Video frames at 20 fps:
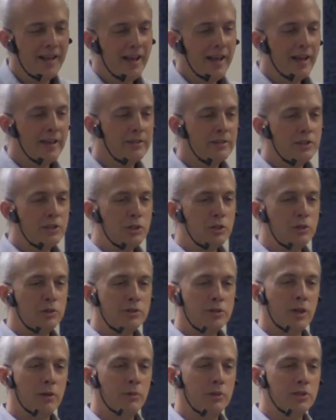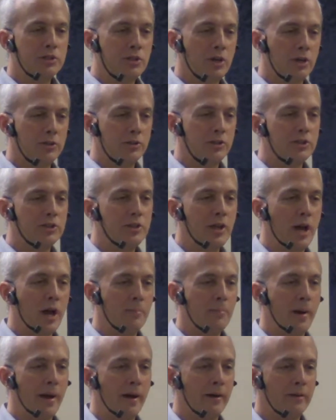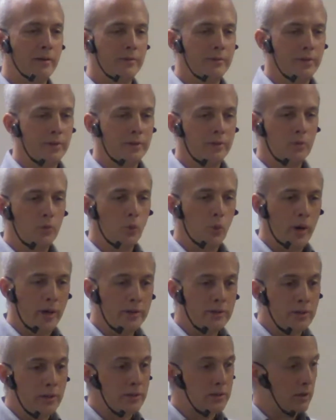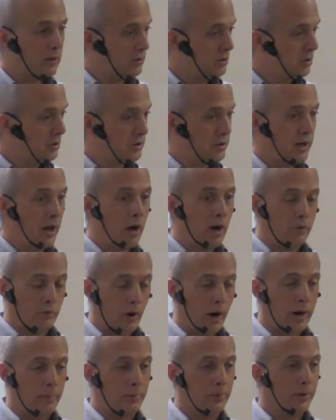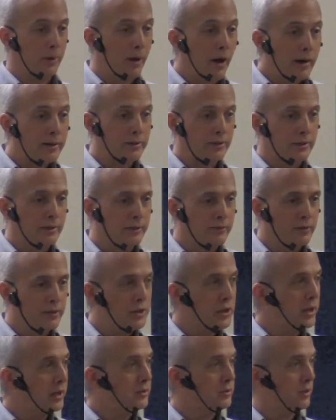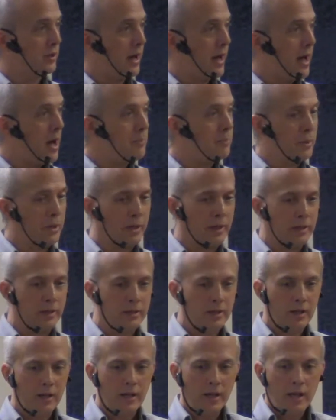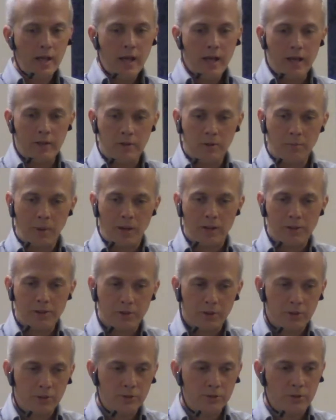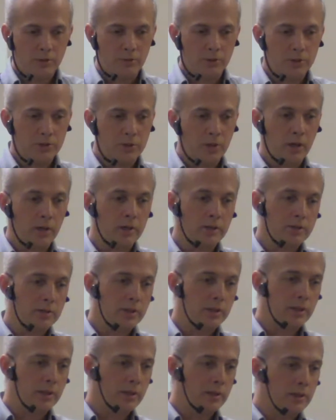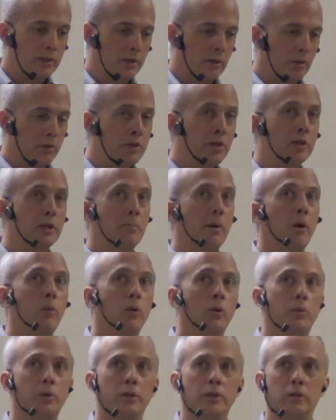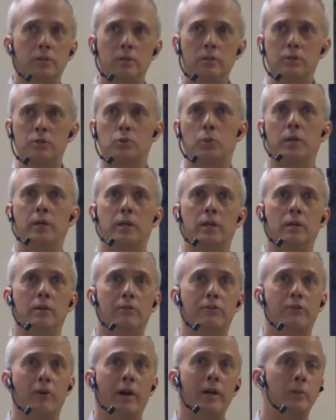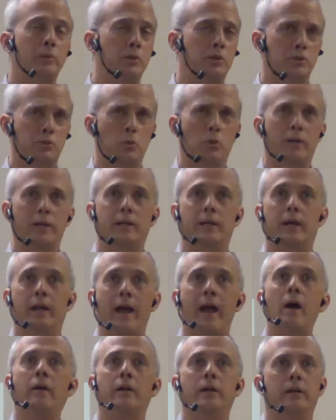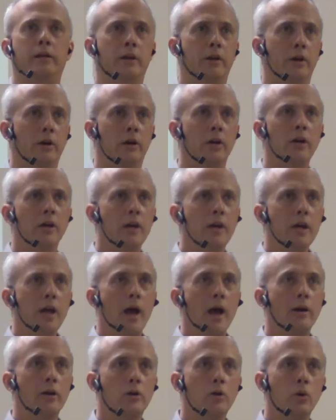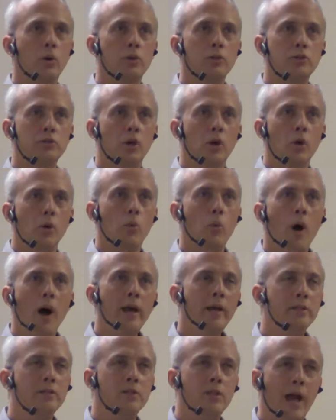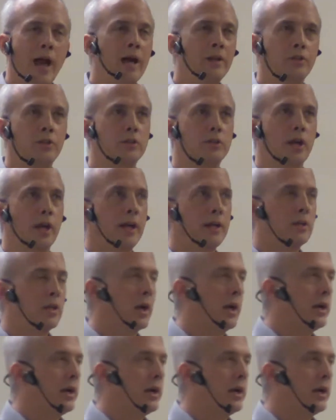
And Tuesday, we start to snap out of it. And Wednesdays are just downright productive and things are happening. And then by Thursday, we're starting to get, think about what we're going to do this week. And then Friday, we just want to get out of here. And of course, why is that the day that